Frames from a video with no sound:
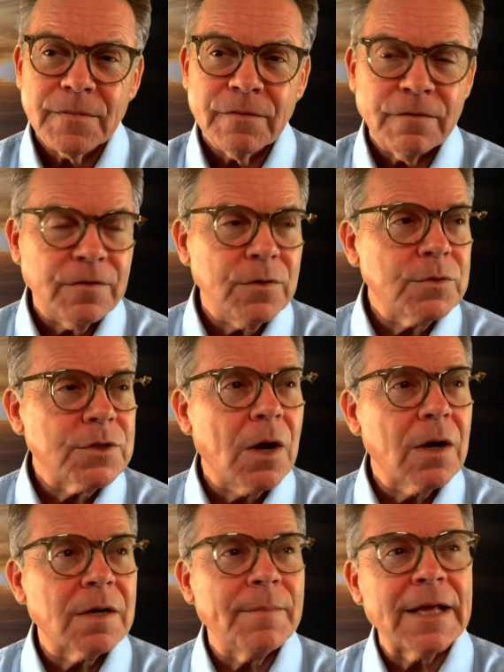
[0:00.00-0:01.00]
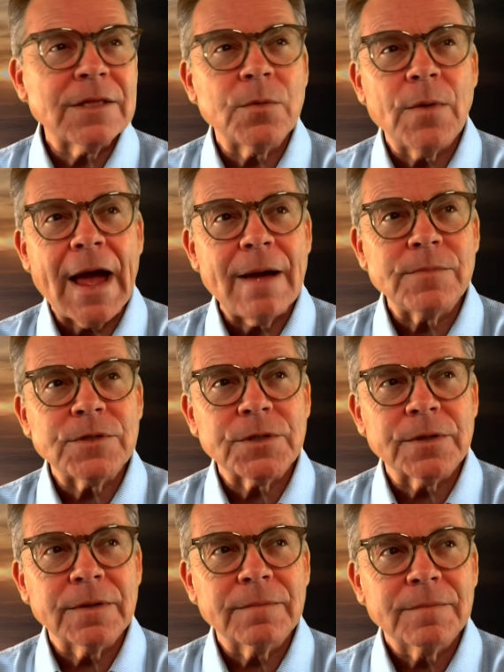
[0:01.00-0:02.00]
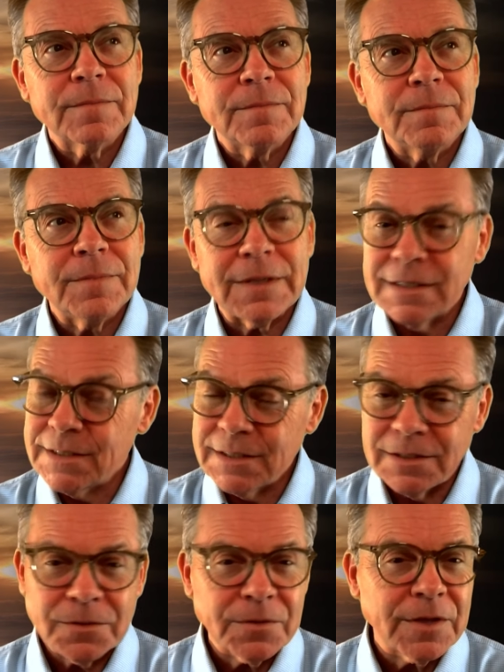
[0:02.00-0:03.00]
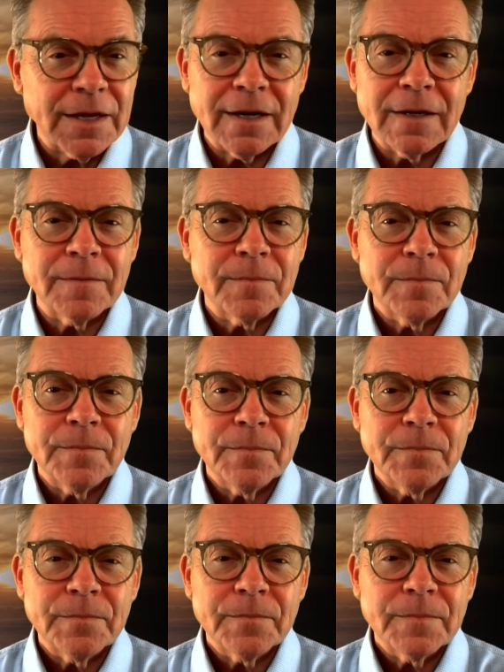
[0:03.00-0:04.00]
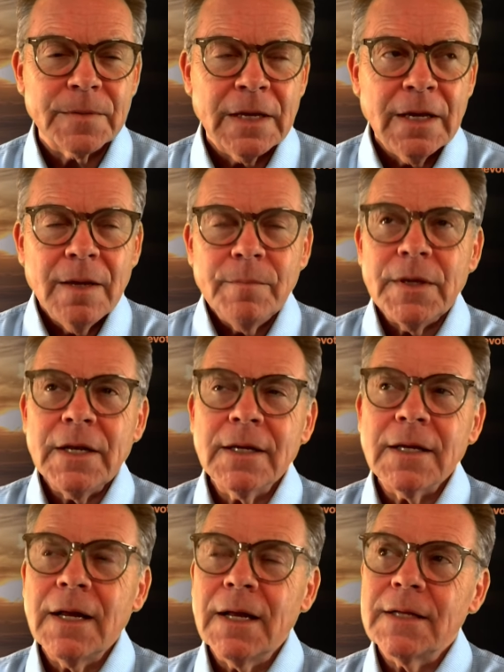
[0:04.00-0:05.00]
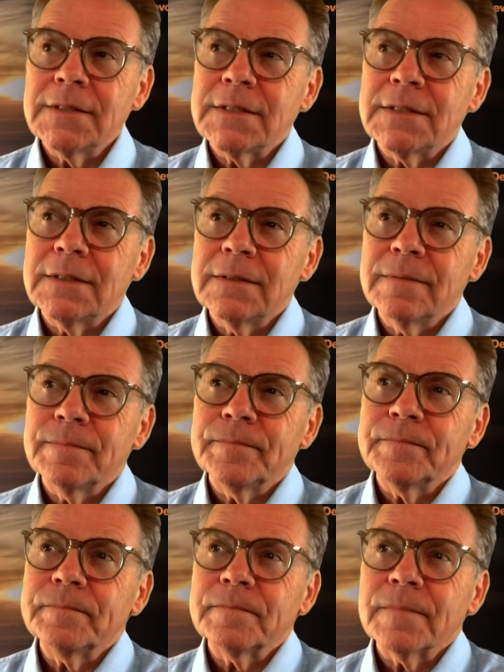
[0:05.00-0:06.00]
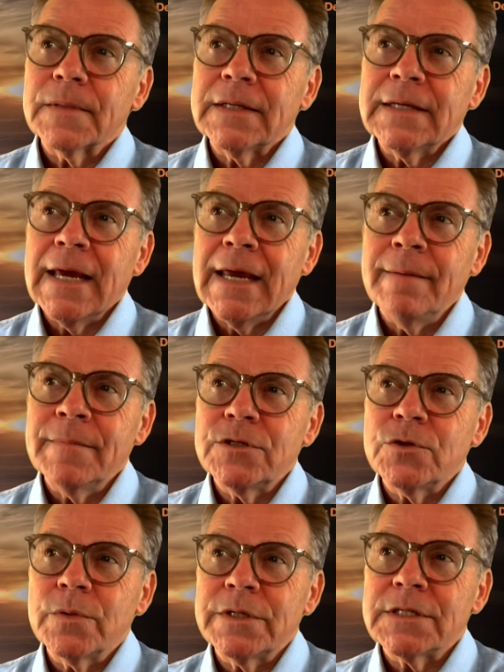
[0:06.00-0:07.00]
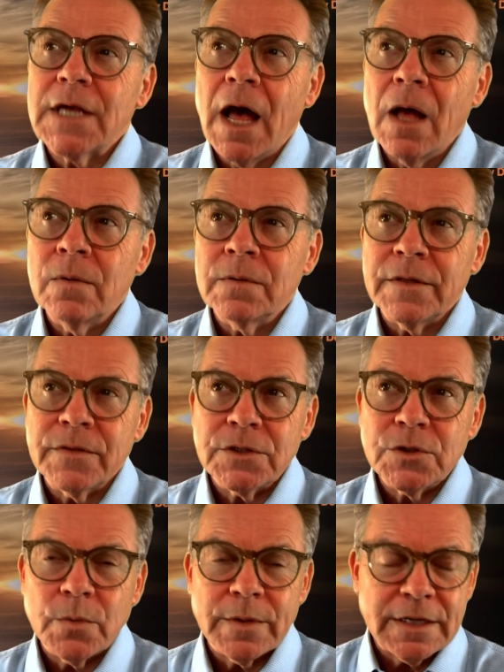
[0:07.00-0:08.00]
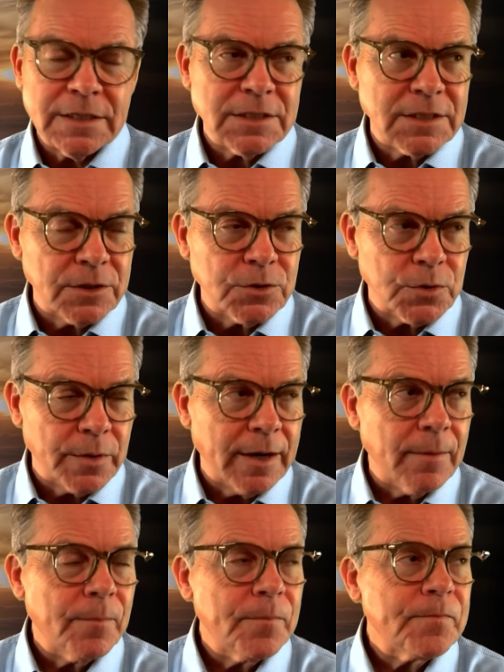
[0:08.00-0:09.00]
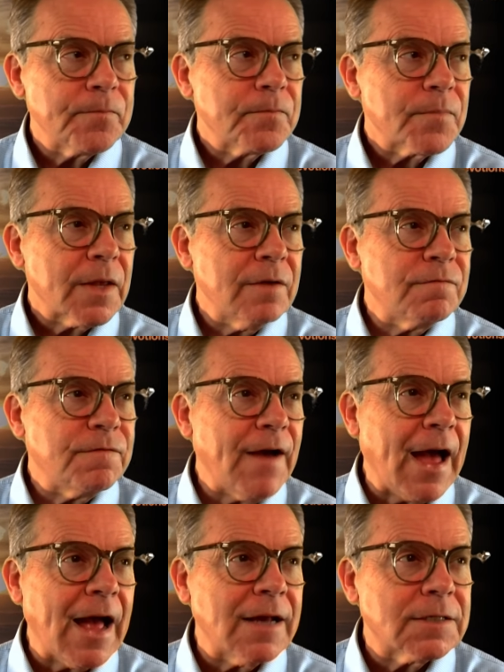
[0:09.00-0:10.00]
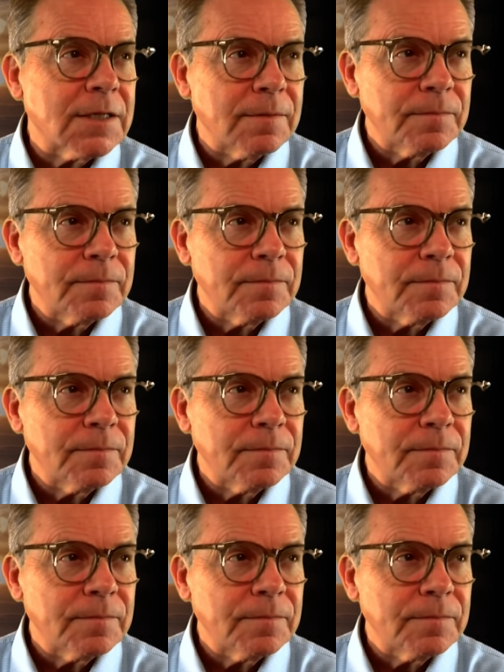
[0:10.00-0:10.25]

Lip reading: Few talk about the rapture, but it's still there. Pentecost came into its own in the 20th century. In fact,